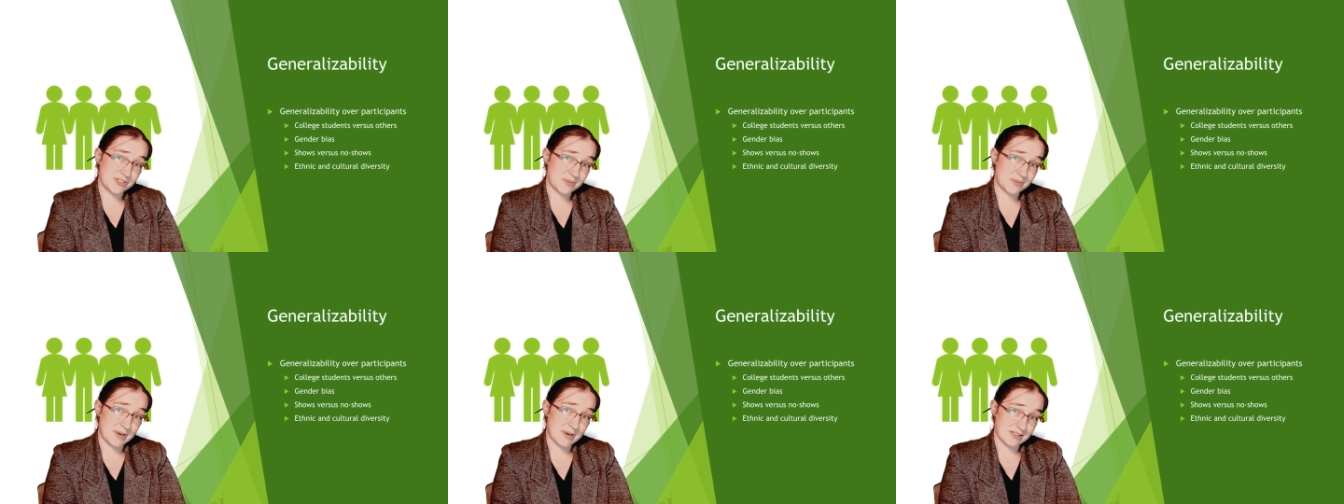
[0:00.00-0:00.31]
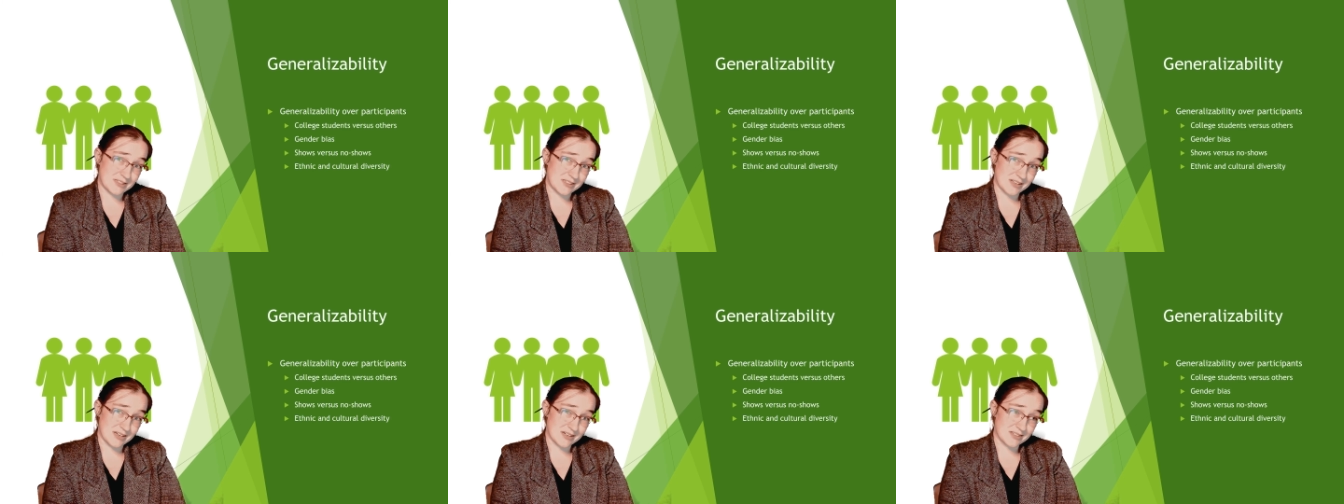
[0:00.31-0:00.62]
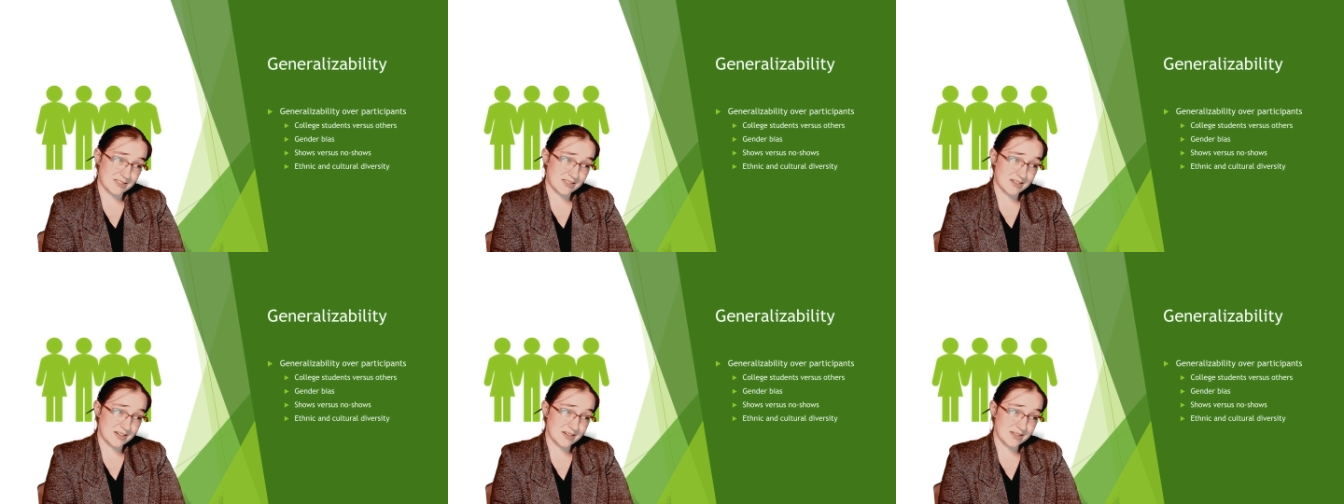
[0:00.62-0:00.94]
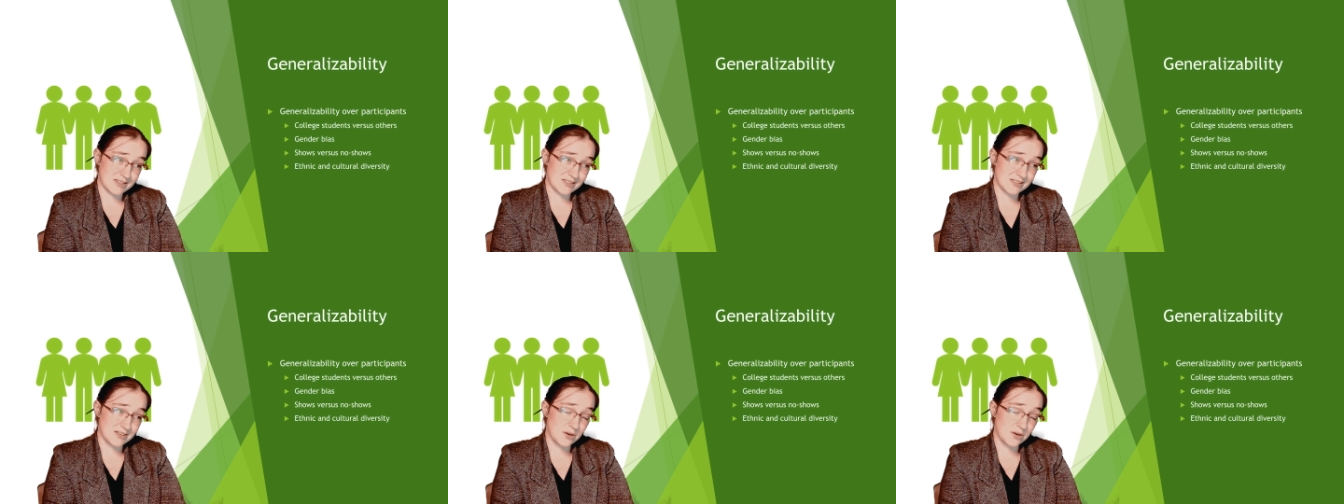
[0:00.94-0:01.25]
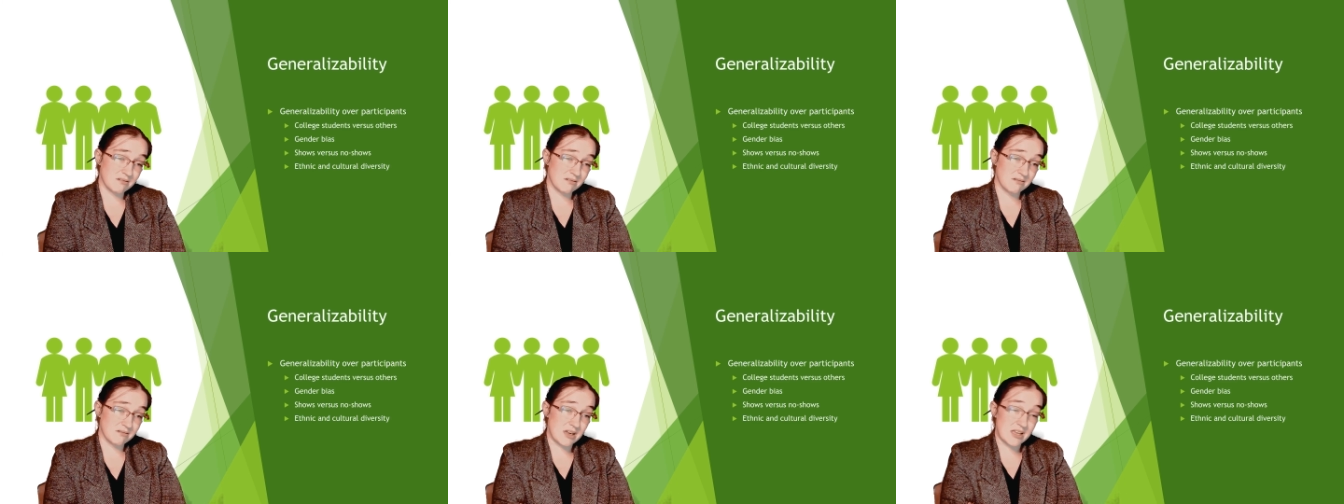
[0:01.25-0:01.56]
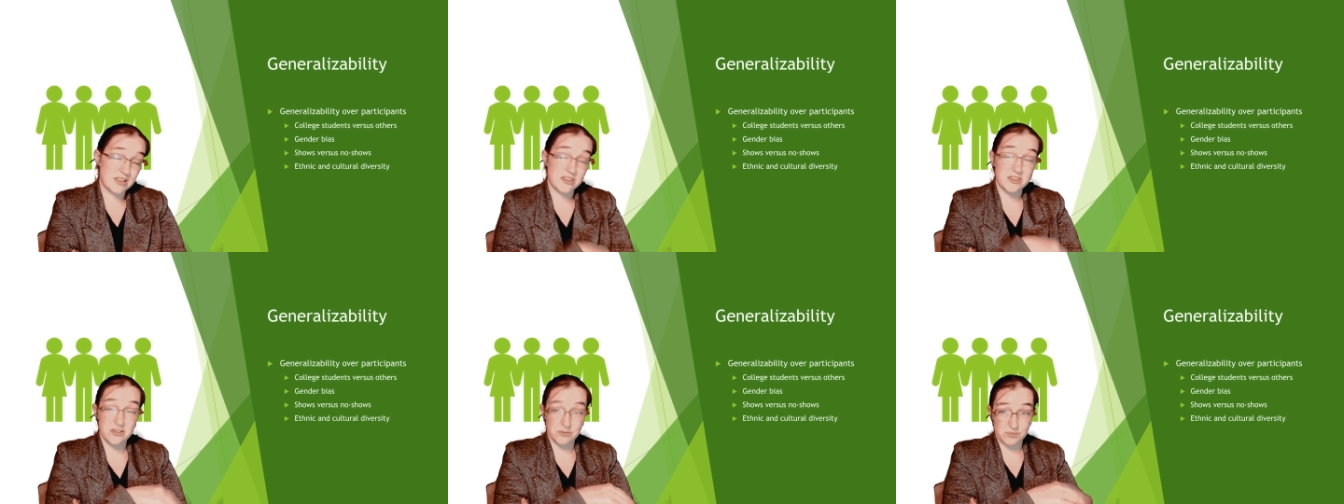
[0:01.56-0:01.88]
about psych studies
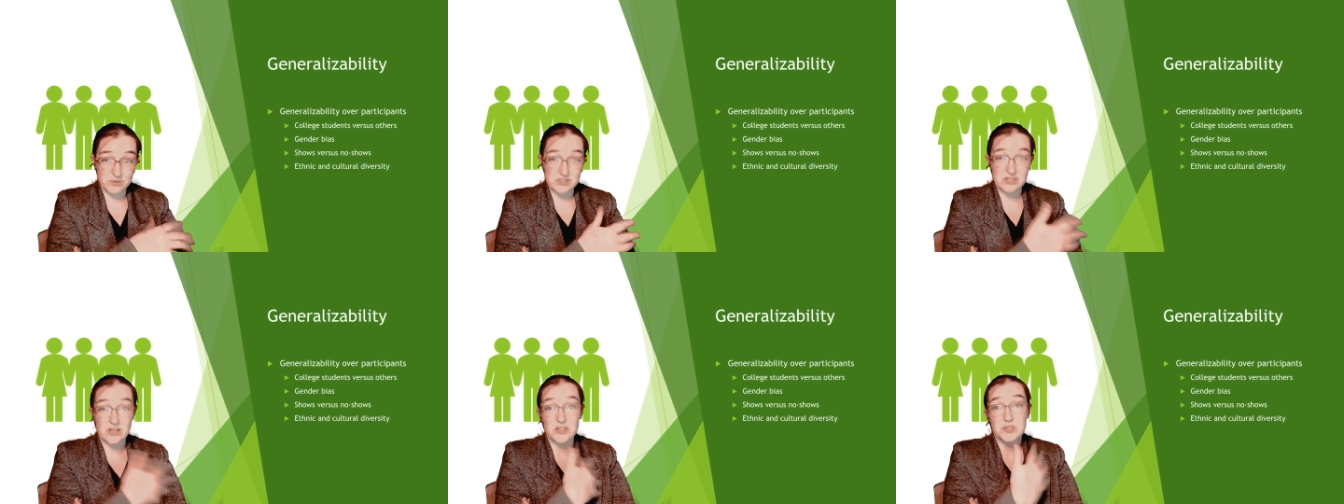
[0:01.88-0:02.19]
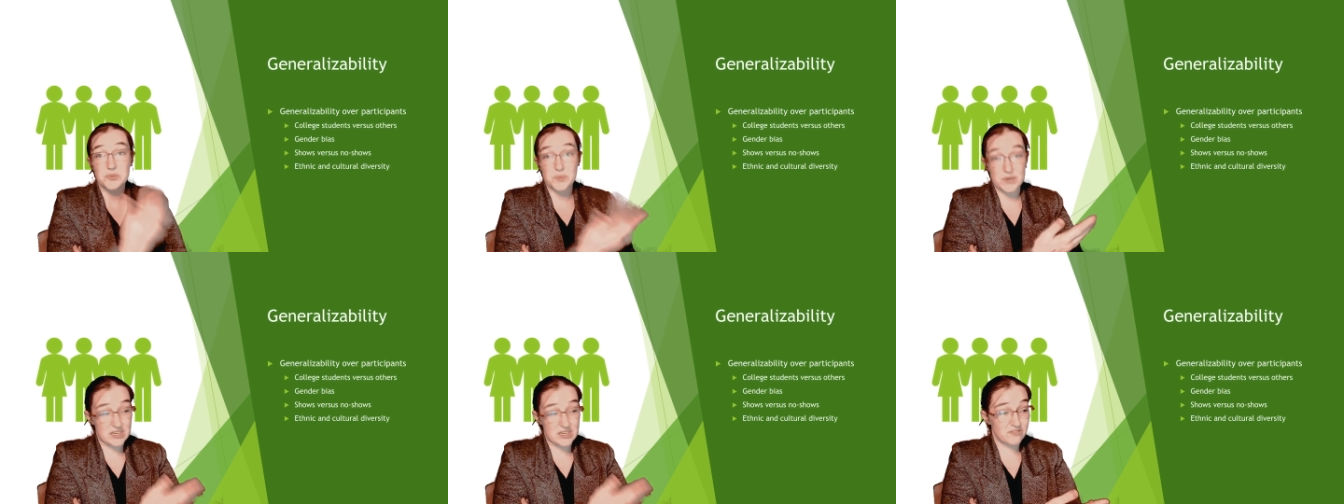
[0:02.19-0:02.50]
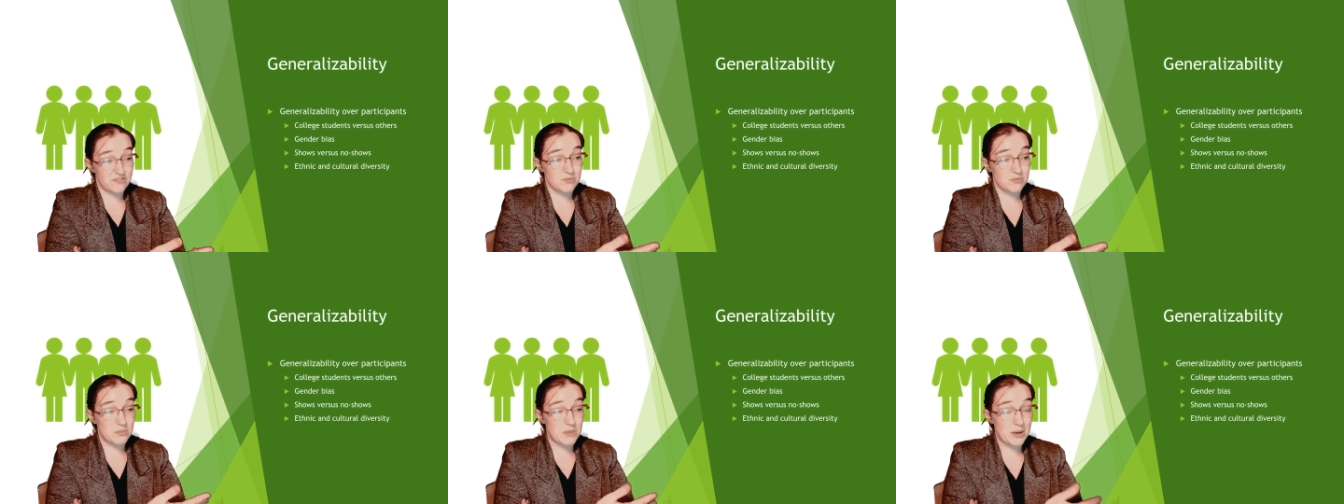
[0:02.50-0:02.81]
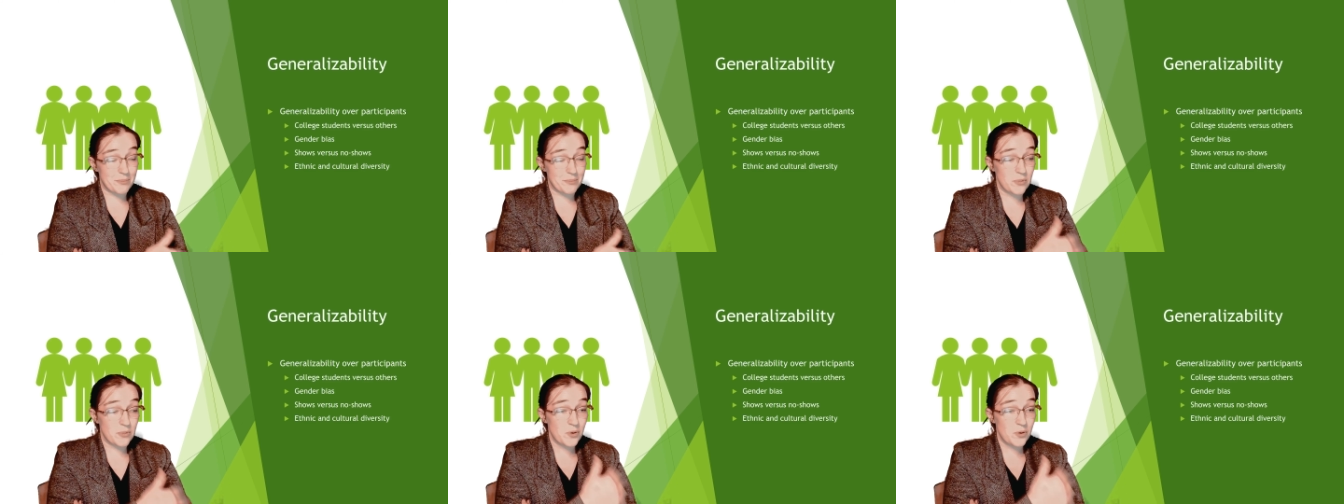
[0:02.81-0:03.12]
and the results we get from them.